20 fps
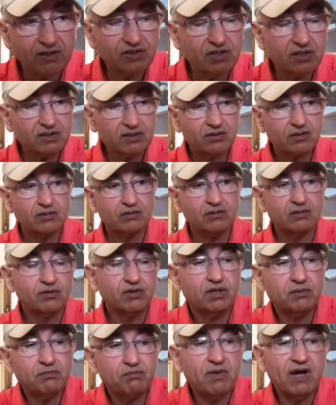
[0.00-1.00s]
just
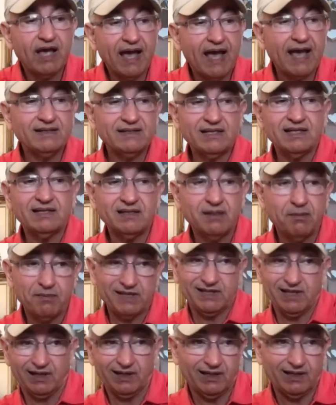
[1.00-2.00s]
keep my hand in the
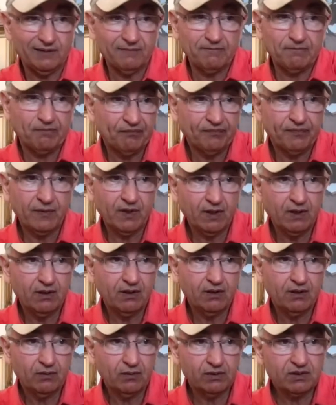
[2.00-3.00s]
middle.
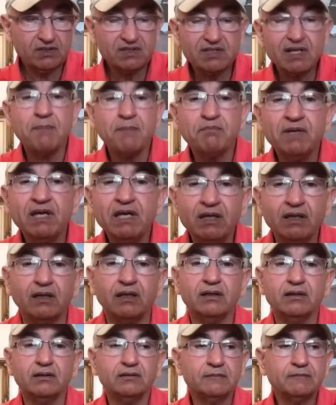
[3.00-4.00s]
What does that mean?
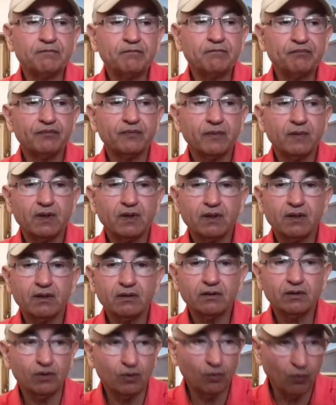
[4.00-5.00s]

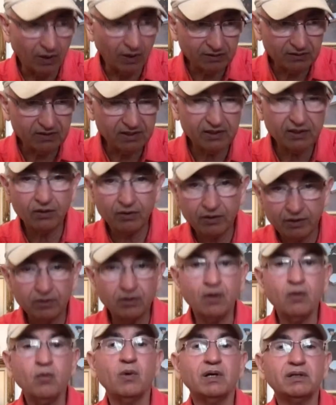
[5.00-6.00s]
Do you want tea or you
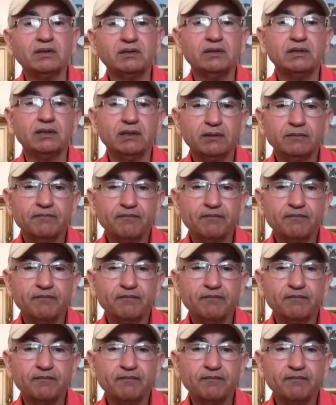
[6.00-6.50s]
don't want tea?